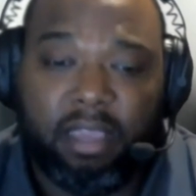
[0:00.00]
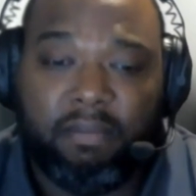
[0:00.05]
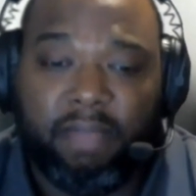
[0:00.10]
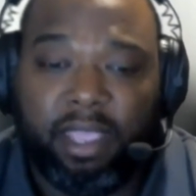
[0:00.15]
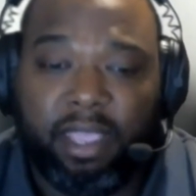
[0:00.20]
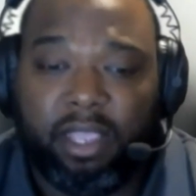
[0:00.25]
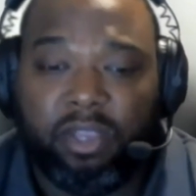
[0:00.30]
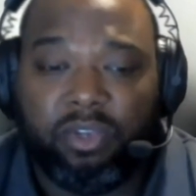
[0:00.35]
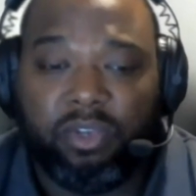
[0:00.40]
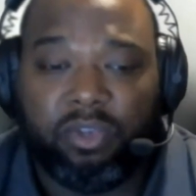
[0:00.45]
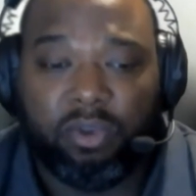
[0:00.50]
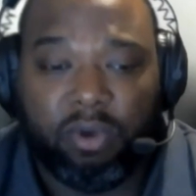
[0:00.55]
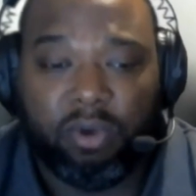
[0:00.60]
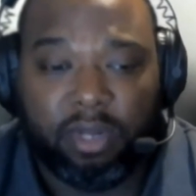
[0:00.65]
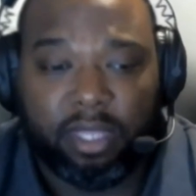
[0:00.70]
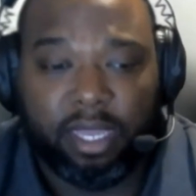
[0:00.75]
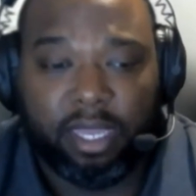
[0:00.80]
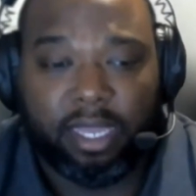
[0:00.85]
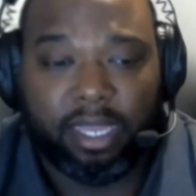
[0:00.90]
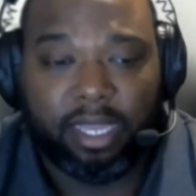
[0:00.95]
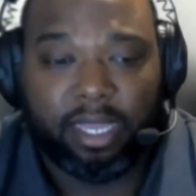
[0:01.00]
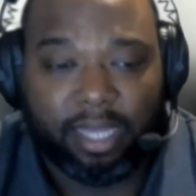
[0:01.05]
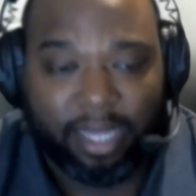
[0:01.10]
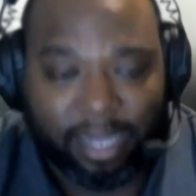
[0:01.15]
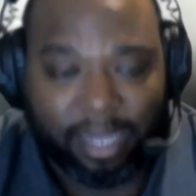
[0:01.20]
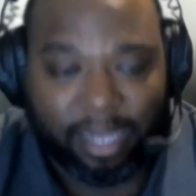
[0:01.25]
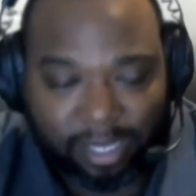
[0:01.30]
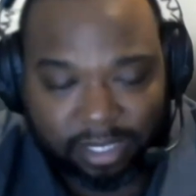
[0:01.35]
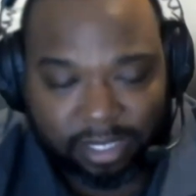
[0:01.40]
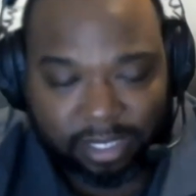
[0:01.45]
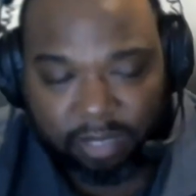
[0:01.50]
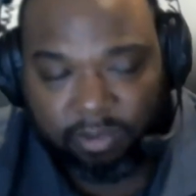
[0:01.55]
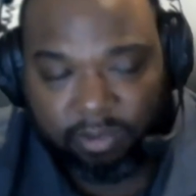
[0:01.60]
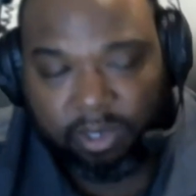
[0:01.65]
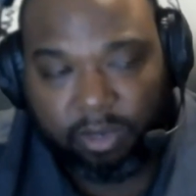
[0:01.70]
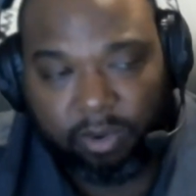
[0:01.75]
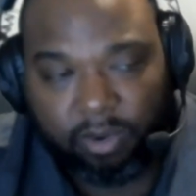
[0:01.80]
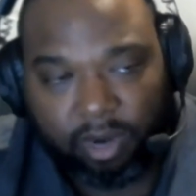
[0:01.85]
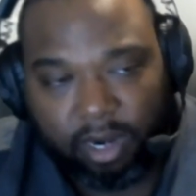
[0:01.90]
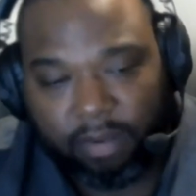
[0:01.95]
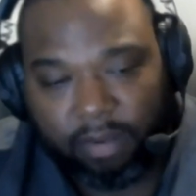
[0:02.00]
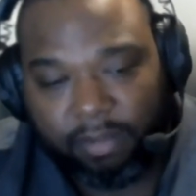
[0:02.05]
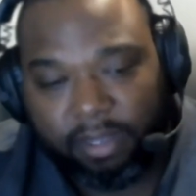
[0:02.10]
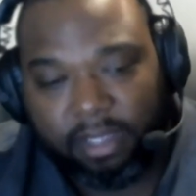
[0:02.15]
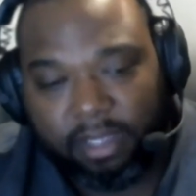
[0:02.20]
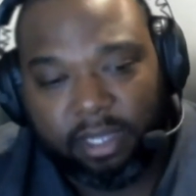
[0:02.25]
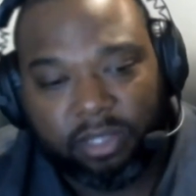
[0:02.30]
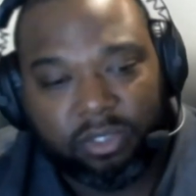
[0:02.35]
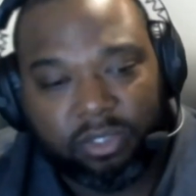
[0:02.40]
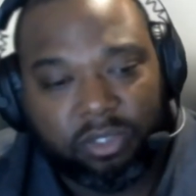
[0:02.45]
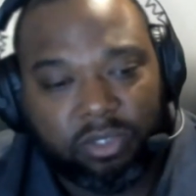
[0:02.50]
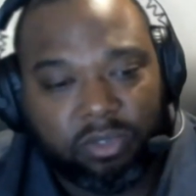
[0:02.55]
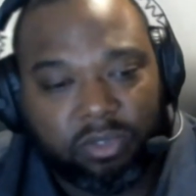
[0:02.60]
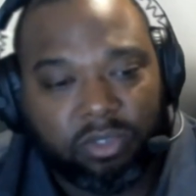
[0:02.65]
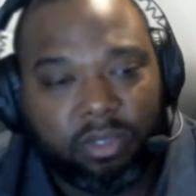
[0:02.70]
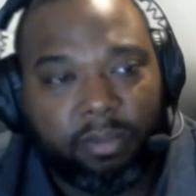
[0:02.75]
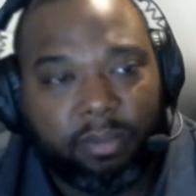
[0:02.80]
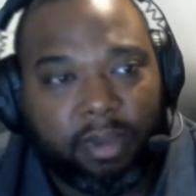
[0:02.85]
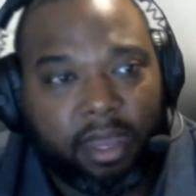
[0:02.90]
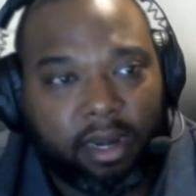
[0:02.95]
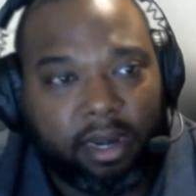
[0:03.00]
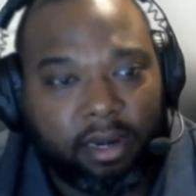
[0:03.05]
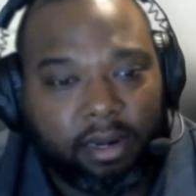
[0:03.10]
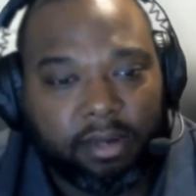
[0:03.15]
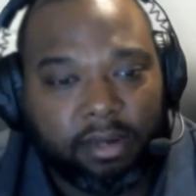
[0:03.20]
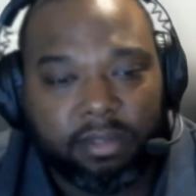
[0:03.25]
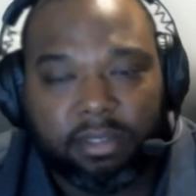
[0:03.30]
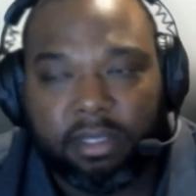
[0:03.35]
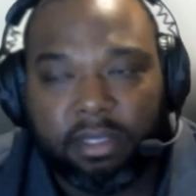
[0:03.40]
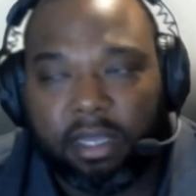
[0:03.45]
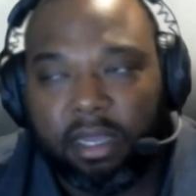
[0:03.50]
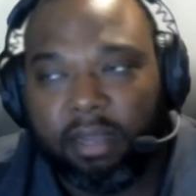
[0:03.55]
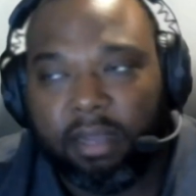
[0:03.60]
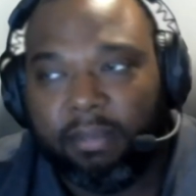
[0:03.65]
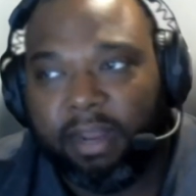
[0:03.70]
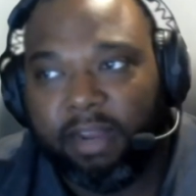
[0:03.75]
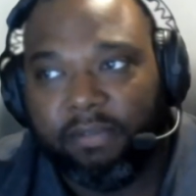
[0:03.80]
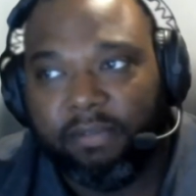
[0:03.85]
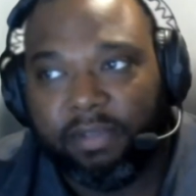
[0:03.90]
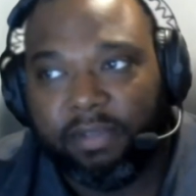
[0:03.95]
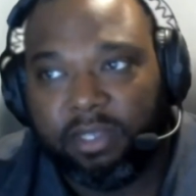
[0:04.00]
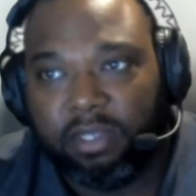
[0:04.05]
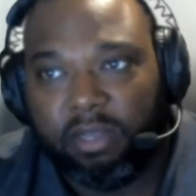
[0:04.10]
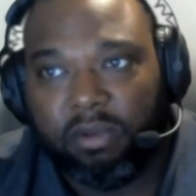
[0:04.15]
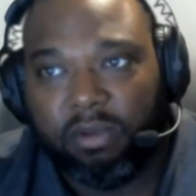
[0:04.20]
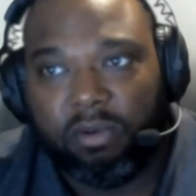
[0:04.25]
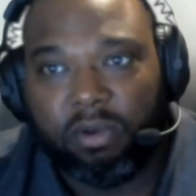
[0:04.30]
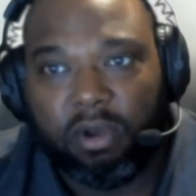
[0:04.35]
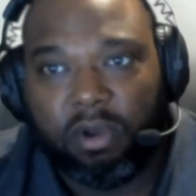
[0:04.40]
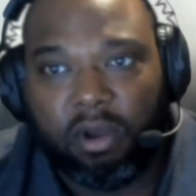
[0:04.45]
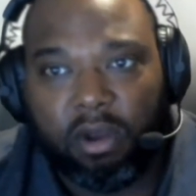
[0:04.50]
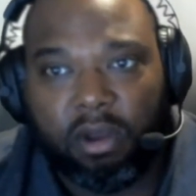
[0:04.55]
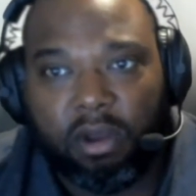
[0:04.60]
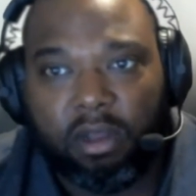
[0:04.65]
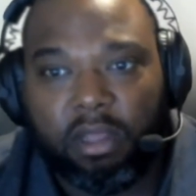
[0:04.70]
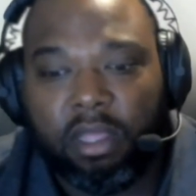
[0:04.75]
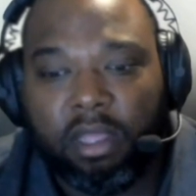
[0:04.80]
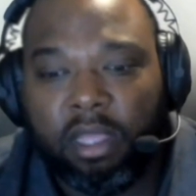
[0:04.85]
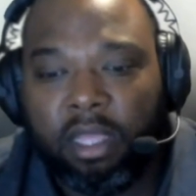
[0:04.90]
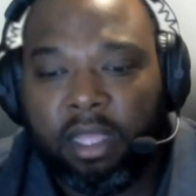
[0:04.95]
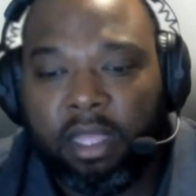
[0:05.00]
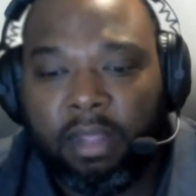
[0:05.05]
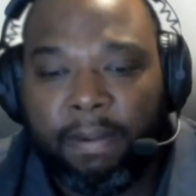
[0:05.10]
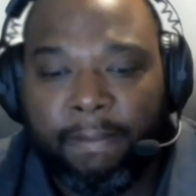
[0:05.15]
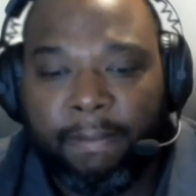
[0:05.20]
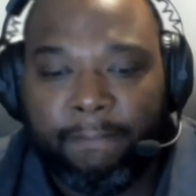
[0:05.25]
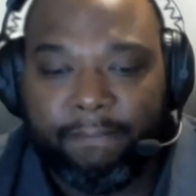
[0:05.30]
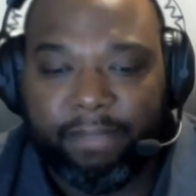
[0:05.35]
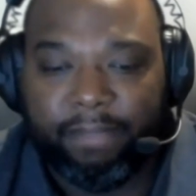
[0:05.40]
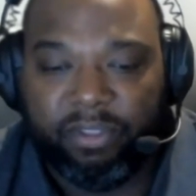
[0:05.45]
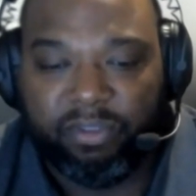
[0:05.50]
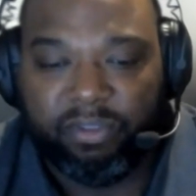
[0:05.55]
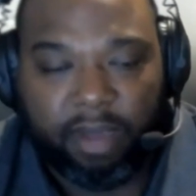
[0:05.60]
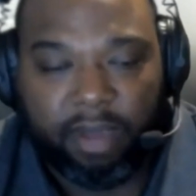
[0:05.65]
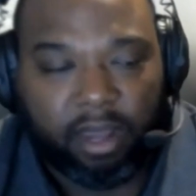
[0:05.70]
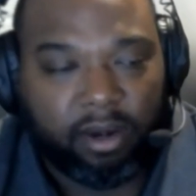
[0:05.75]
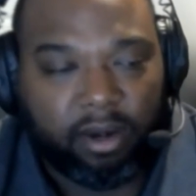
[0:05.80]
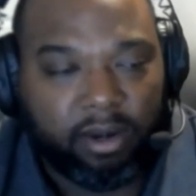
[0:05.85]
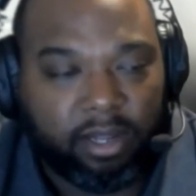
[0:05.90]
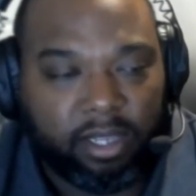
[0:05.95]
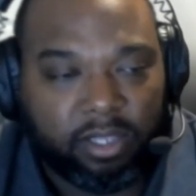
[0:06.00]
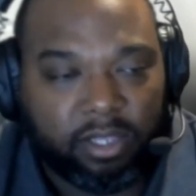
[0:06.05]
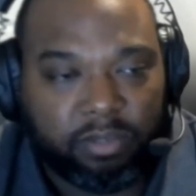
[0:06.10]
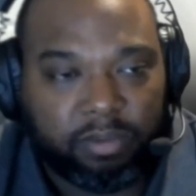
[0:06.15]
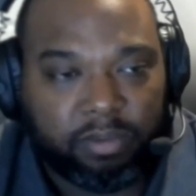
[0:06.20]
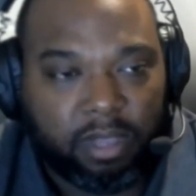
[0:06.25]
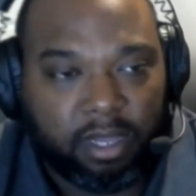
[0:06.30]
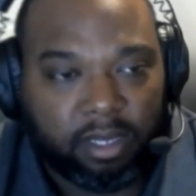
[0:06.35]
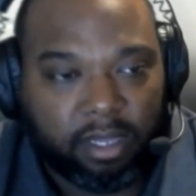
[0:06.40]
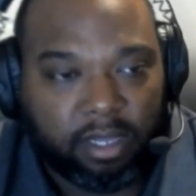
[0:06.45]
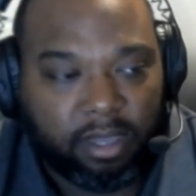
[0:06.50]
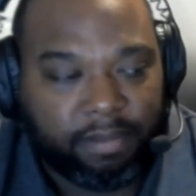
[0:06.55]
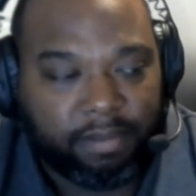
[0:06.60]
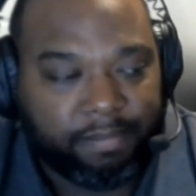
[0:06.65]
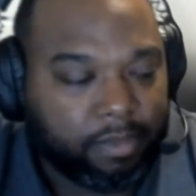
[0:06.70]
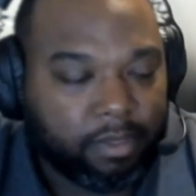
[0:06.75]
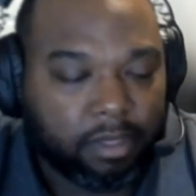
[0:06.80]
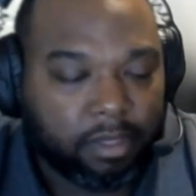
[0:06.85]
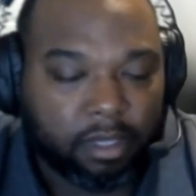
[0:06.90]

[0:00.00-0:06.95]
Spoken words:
making sure that it is a requirement that you use the monitors. Every single call, this monitor gets plugged up,